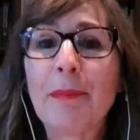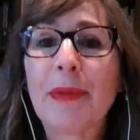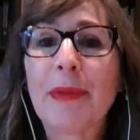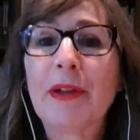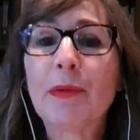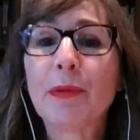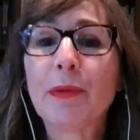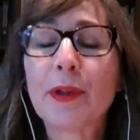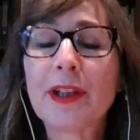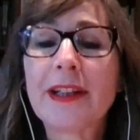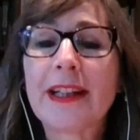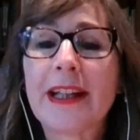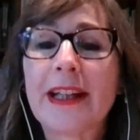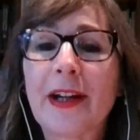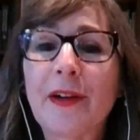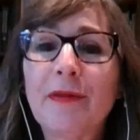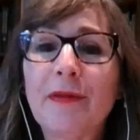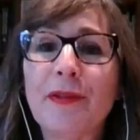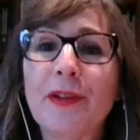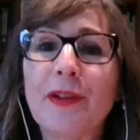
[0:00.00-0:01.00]
Be really
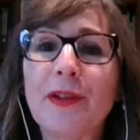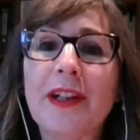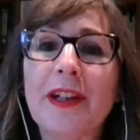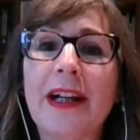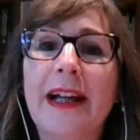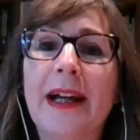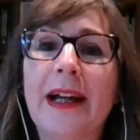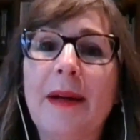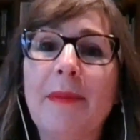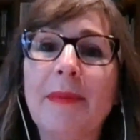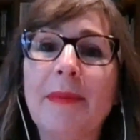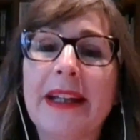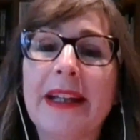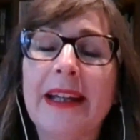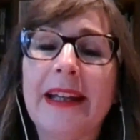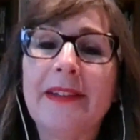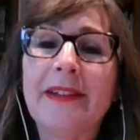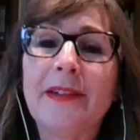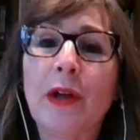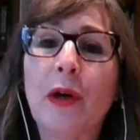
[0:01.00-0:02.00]
careful.
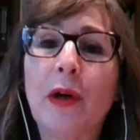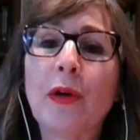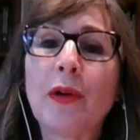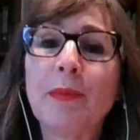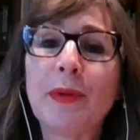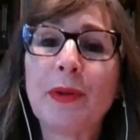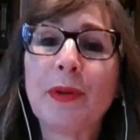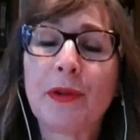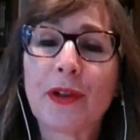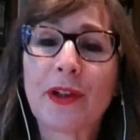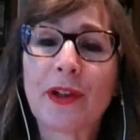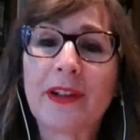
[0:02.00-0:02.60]
No computer